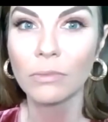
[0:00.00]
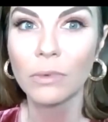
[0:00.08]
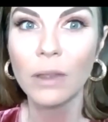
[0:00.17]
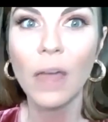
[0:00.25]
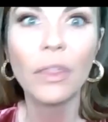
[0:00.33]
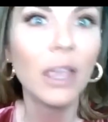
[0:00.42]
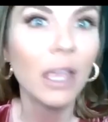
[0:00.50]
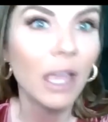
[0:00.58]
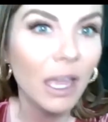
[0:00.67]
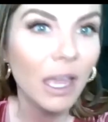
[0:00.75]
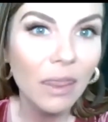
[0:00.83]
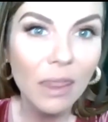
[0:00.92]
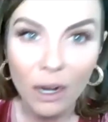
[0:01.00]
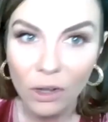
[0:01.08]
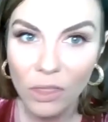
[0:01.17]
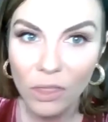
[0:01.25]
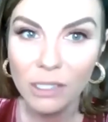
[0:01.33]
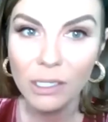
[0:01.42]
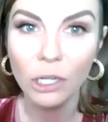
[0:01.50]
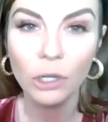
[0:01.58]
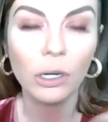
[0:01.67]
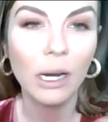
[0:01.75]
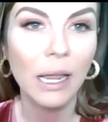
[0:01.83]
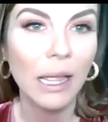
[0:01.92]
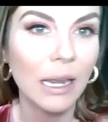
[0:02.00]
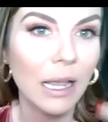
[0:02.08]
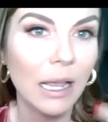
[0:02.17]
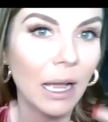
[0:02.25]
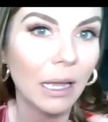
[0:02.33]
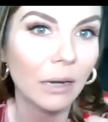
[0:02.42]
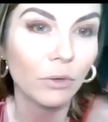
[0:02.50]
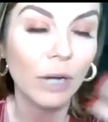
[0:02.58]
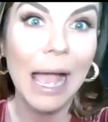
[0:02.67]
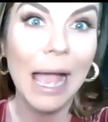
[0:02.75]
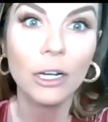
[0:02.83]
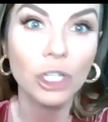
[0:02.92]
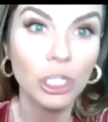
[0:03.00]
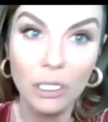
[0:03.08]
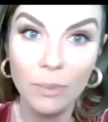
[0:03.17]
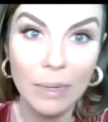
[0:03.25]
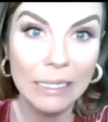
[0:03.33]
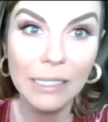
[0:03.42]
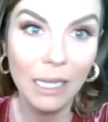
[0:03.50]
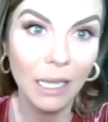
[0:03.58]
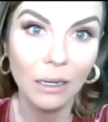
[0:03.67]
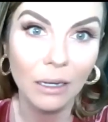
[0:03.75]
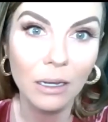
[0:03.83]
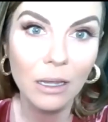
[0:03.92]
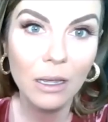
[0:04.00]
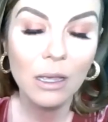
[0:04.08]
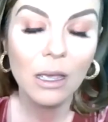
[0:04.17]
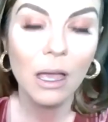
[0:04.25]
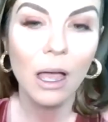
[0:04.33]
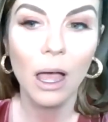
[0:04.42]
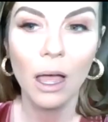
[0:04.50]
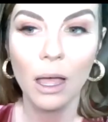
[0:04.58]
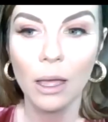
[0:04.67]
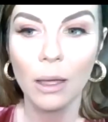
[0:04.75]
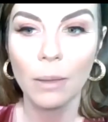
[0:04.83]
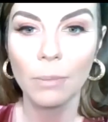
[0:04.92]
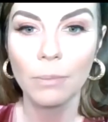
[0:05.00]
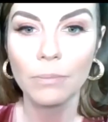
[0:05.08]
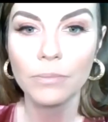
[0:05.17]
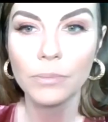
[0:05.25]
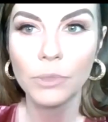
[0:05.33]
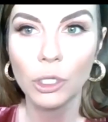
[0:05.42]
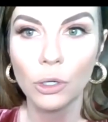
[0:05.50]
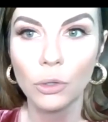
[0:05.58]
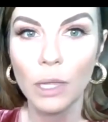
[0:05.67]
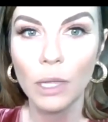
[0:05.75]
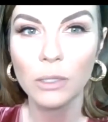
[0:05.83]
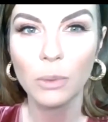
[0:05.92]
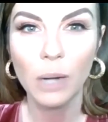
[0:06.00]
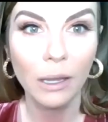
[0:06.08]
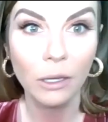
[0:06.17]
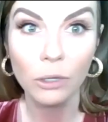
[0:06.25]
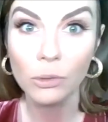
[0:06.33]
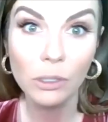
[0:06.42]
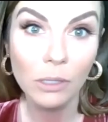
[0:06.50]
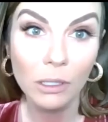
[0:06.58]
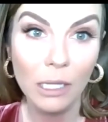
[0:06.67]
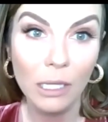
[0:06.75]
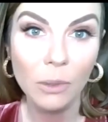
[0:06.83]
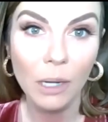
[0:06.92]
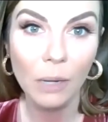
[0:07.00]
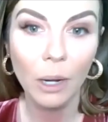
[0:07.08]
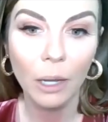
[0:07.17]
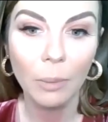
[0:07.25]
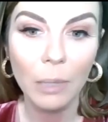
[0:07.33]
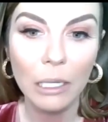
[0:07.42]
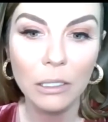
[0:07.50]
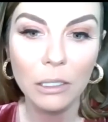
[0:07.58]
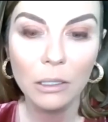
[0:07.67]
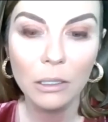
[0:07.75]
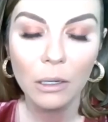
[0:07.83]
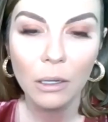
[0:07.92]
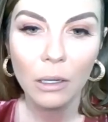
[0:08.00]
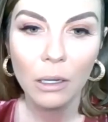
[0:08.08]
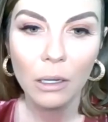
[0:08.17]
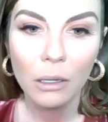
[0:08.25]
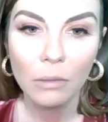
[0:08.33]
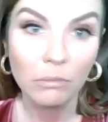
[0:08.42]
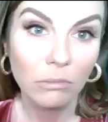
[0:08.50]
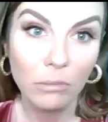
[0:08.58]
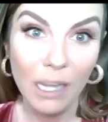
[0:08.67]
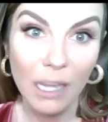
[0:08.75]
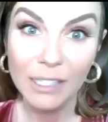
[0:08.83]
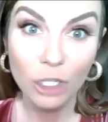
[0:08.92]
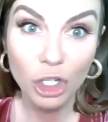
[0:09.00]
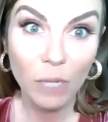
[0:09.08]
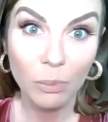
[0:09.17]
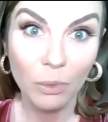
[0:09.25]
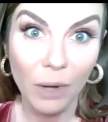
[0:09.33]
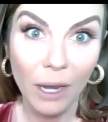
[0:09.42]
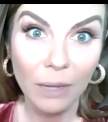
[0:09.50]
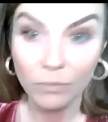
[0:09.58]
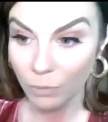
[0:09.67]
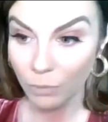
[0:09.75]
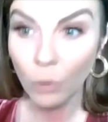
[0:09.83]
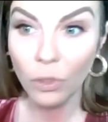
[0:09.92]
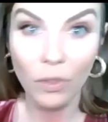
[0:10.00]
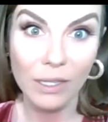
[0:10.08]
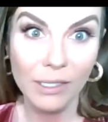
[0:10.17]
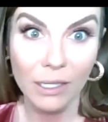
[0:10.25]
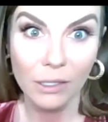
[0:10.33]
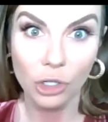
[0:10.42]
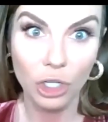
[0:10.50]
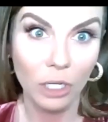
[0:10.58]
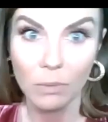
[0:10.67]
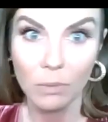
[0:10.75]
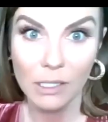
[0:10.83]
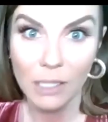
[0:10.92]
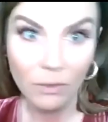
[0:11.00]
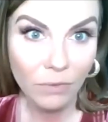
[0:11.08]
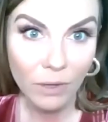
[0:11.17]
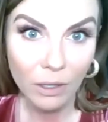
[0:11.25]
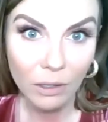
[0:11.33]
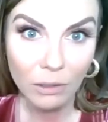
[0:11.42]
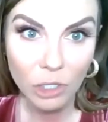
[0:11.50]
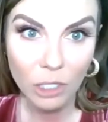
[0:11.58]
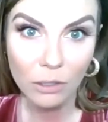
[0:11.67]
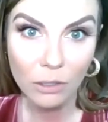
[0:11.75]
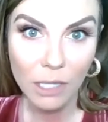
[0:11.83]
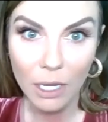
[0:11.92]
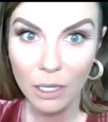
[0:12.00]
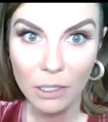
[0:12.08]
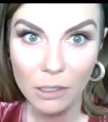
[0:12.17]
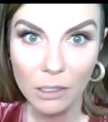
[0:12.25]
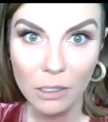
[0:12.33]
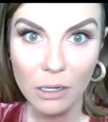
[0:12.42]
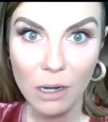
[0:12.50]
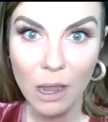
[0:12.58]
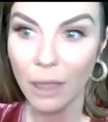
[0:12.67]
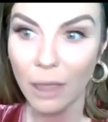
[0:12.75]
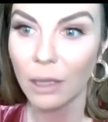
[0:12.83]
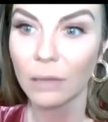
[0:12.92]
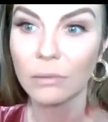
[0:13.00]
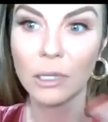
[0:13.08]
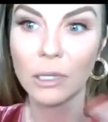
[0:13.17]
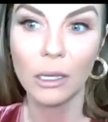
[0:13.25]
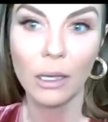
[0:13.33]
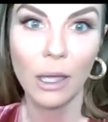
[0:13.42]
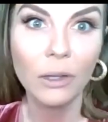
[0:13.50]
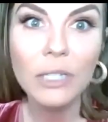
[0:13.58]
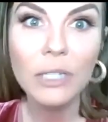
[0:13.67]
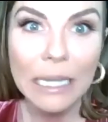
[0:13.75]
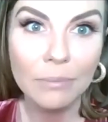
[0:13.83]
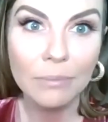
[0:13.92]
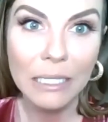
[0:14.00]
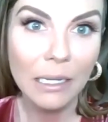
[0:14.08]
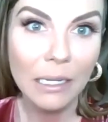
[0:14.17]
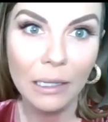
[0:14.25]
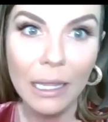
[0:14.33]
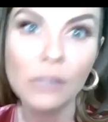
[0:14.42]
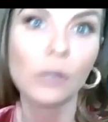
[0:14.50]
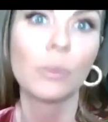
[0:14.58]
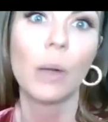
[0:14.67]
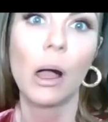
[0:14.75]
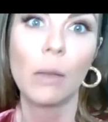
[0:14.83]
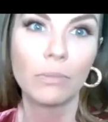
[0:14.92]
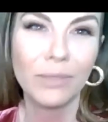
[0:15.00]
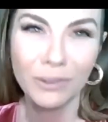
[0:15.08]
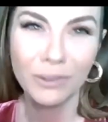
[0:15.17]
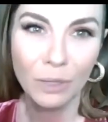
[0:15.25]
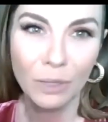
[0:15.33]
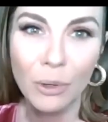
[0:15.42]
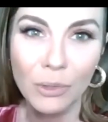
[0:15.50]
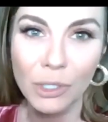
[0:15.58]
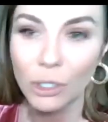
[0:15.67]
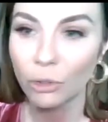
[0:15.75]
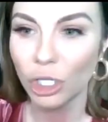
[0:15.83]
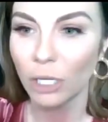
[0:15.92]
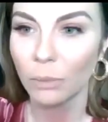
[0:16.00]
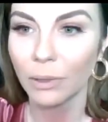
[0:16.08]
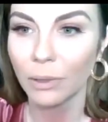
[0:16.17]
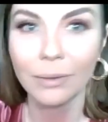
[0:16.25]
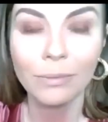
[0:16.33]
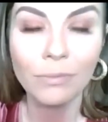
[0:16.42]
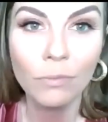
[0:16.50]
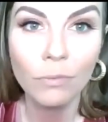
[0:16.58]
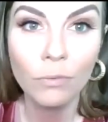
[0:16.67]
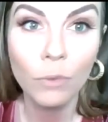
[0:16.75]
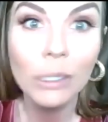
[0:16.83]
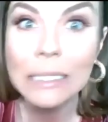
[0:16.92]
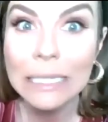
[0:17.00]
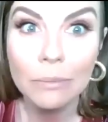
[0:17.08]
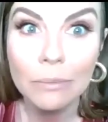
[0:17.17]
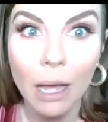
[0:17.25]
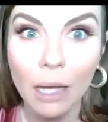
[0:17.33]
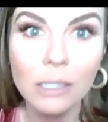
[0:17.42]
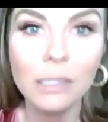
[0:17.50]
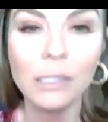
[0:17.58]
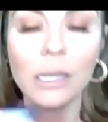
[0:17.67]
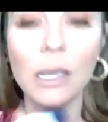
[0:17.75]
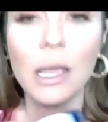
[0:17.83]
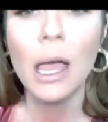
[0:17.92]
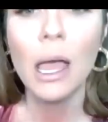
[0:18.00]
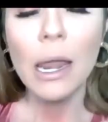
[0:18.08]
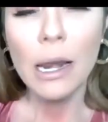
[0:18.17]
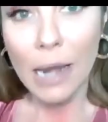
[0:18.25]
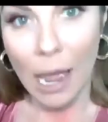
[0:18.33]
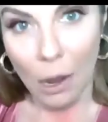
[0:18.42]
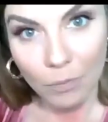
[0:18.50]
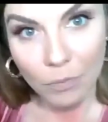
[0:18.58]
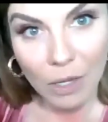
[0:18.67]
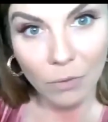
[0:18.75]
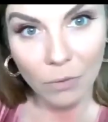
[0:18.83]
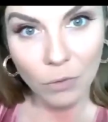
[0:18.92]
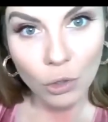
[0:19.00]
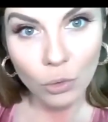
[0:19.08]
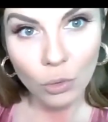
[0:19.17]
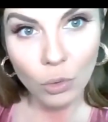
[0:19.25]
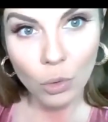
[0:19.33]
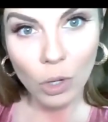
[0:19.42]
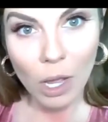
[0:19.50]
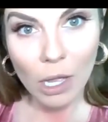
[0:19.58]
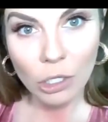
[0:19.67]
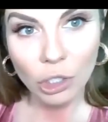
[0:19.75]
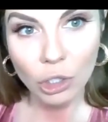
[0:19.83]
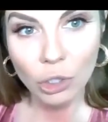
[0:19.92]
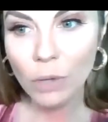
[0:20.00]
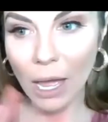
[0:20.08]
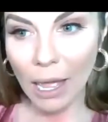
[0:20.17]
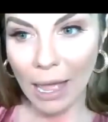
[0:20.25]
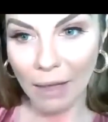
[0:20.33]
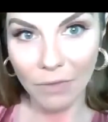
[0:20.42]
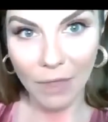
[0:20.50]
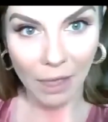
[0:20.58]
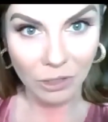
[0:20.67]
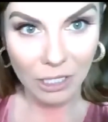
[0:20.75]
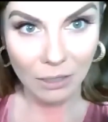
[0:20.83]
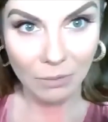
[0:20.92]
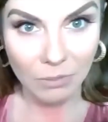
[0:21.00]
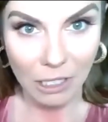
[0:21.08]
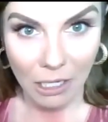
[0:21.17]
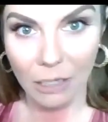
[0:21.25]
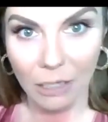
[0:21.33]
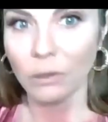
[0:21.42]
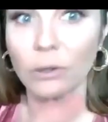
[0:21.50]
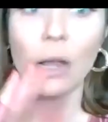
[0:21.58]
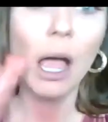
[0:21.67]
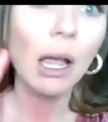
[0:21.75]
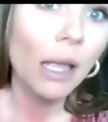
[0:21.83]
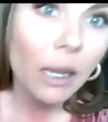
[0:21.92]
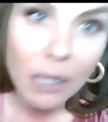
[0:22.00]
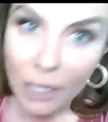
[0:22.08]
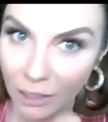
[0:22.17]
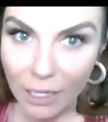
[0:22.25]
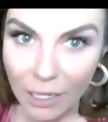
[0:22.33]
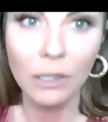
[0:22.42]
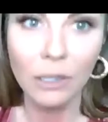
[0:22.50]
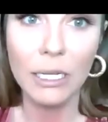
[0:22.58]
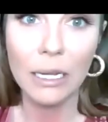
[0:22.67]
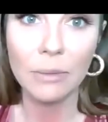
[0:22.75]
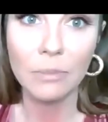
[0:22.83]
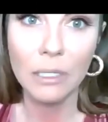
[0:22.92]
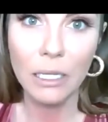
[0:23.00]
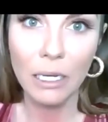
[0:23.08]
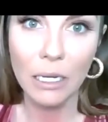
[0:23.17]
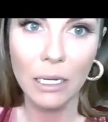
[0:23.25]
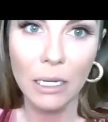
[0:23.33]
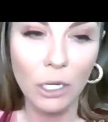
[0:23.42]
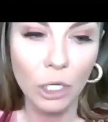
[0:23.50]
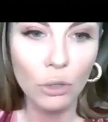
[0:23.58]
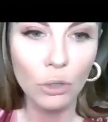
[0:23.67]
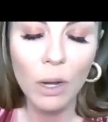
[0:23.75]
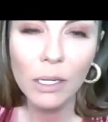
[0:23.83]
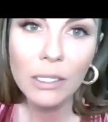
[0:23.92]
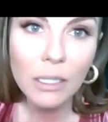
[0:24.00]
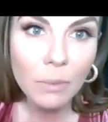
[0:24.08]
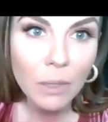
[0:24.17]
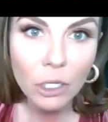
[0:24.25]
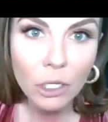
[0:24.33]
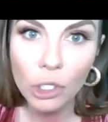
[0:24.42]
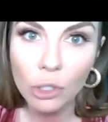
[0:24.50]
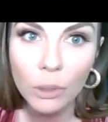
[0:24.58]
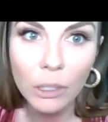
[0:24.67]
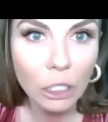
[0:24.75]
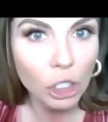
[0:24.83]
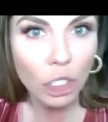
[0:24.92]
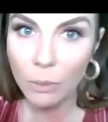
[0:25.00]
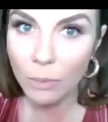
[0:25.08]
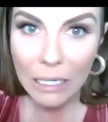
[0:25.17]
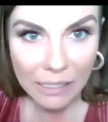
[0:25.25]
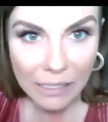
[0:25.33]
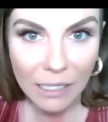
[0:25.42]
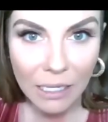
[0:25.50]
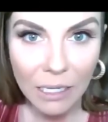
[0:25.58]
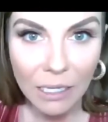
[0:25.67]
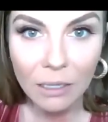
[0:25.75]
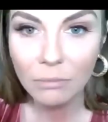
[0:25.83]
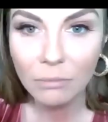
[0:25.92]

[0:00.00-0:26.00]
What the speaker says: nothing in there that's going to create any kind of reaction to my skin. So that's what I use, and that's what I recommend. Nice and cheap, right? Both of these things are cheap. The Cetaphil Gentle Skin Cleanser and the Elta MD Laser Balm. They're both so cheap, like 14 bucks. Now, if you do not have the Elta MD, you're not going to get the Elta MD, you want something just really cheap and easy,